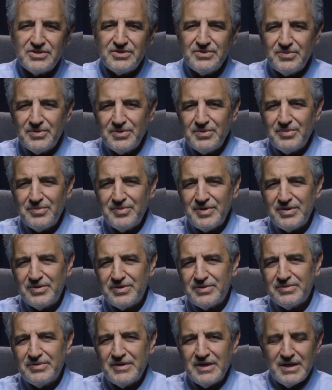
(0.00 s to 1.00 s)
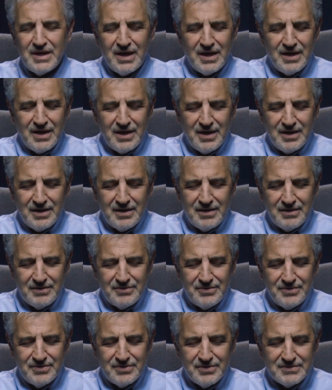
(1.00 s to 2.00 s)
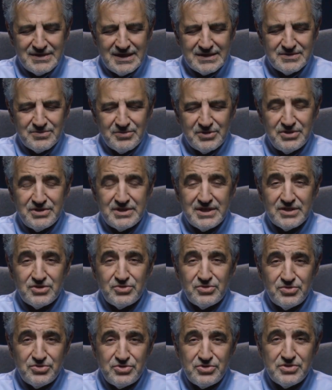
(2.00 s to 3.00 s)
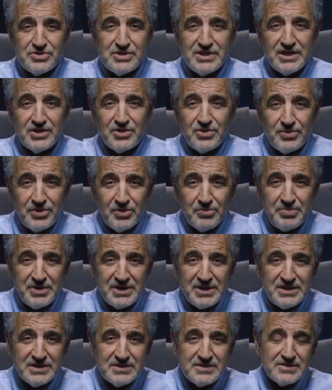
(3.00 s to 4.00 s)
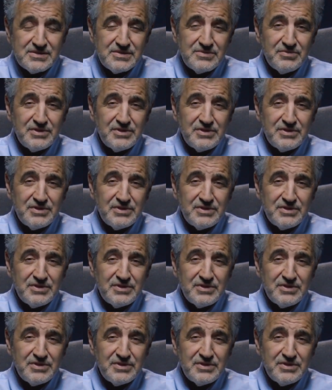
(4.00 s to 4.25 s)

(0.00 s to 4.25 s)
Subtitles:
We know that when you take two Jews, you get three opinions.